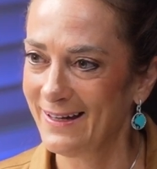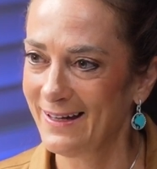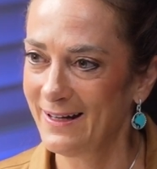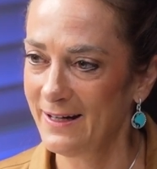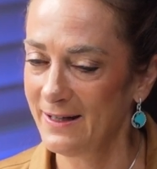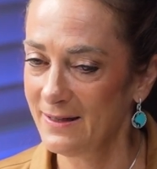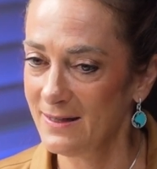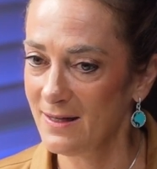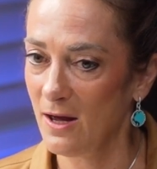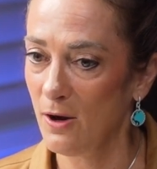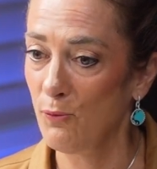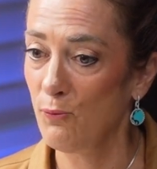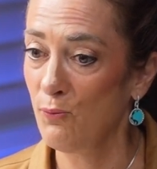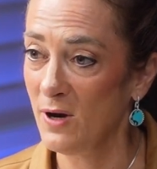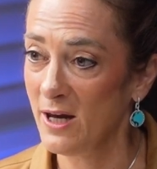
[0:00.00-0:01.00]
It is
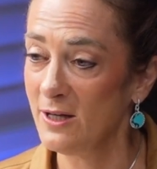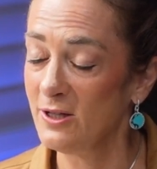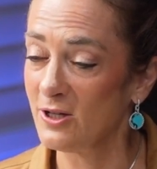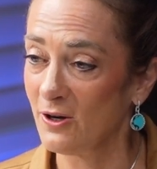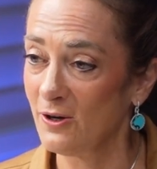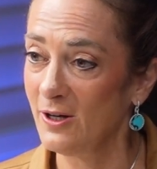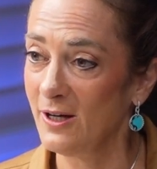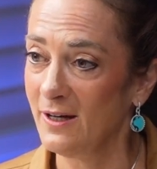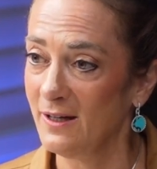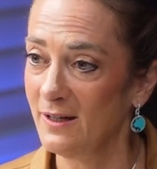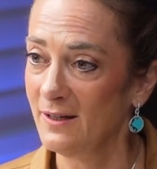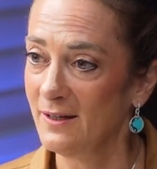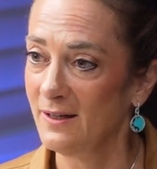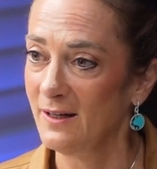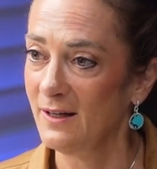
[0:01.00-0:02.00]
a we journey.
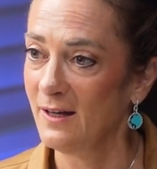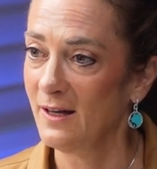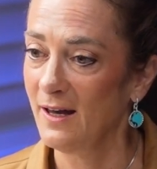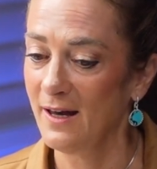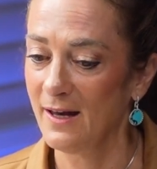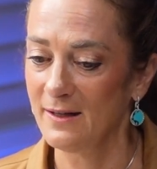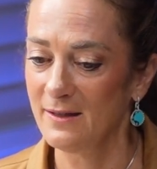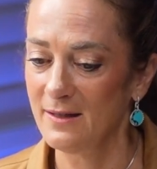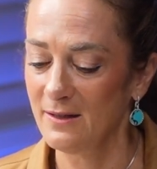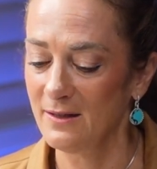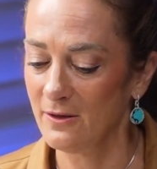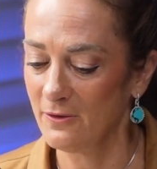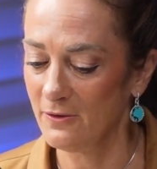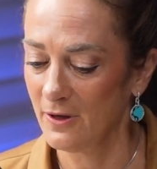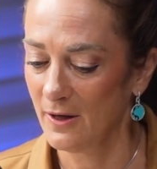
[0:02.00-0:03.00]
And
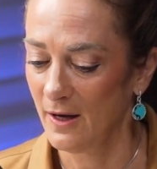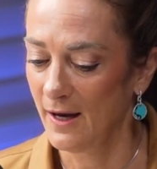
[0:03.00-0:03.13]
to,